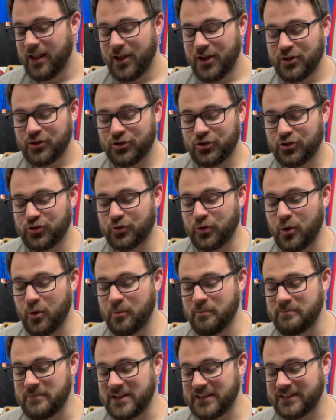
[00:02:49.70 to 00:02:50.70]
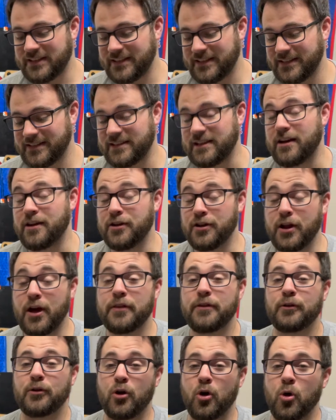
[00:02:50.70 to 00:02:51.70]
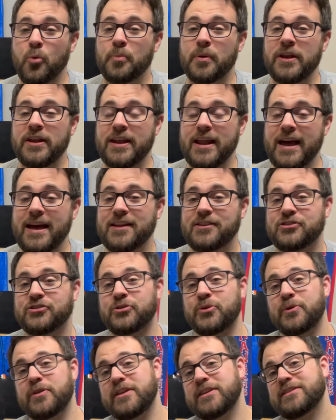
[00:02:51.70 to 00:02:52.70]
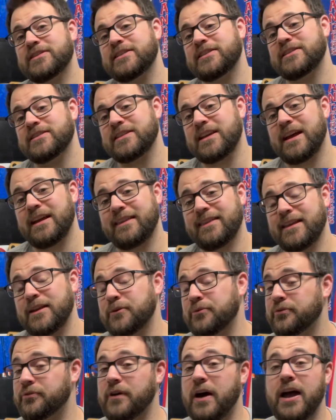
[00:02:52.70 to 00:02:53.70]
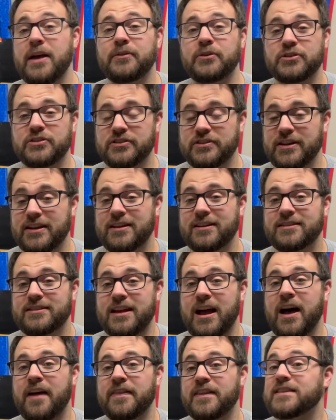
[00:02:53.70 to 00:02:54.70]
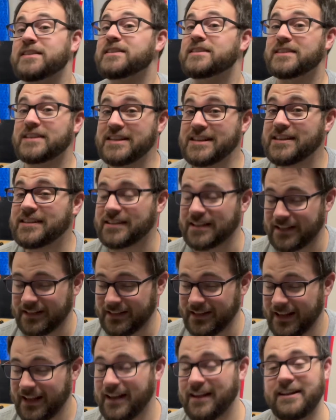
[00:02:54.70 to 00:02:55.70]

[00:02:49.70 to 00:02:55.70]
Strome misses another open net, so this is, I think, 5 or 6 on the season.